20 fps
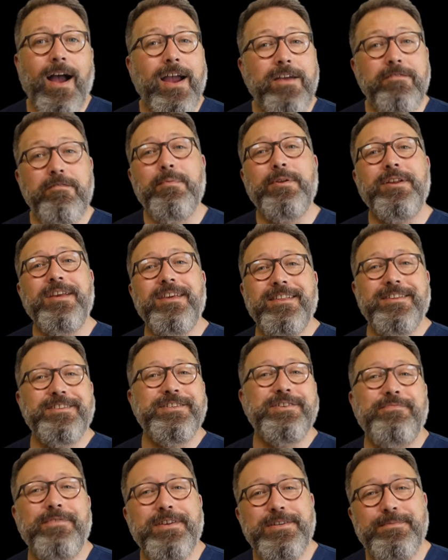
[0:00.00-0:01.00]
Hi everybody,
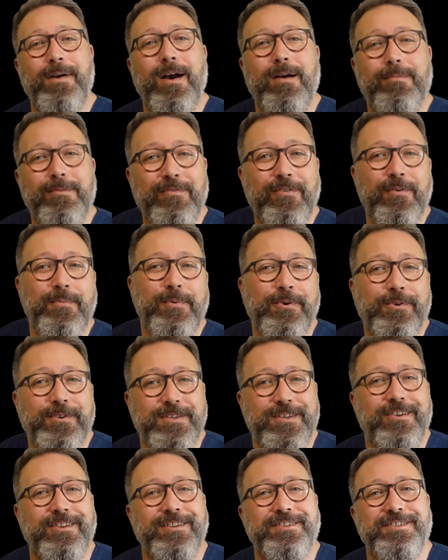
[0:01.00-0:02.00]
this is Rhys Barber from
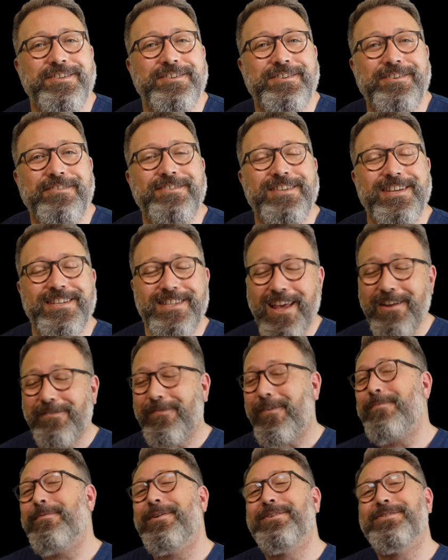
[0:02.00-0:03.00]
Audiology Associates. Thanks
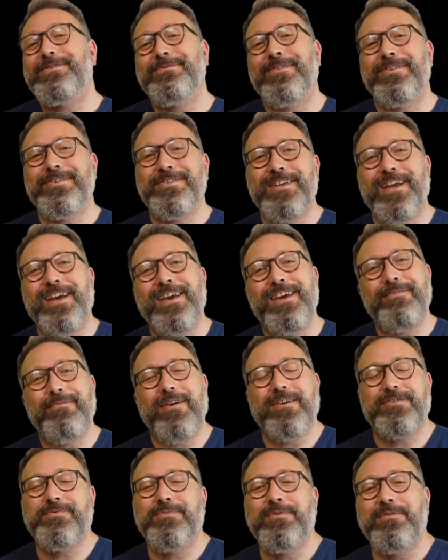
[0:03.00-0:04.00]
very much for watching that
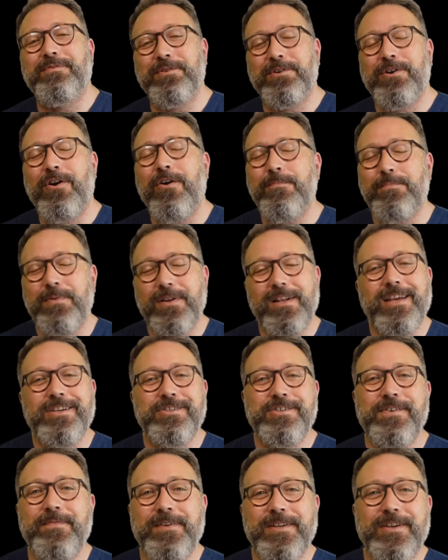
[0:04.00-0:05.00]
earwax removal
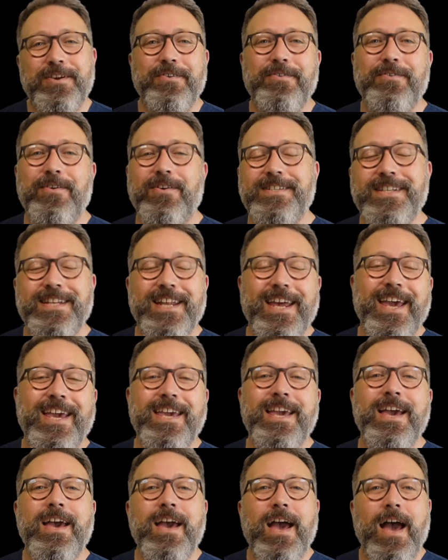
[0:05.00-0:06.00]
compilation video
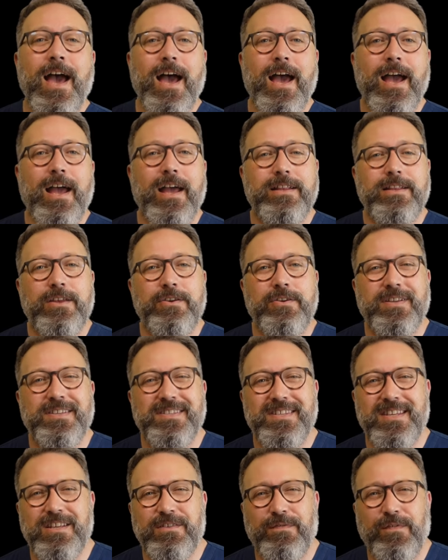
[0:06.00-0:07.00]
today. Now you
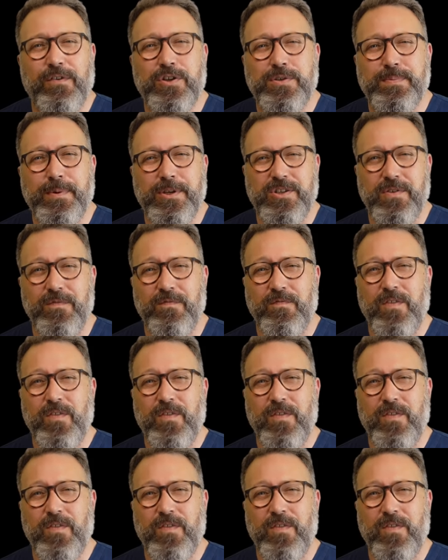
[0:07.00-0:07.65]
can see this first patient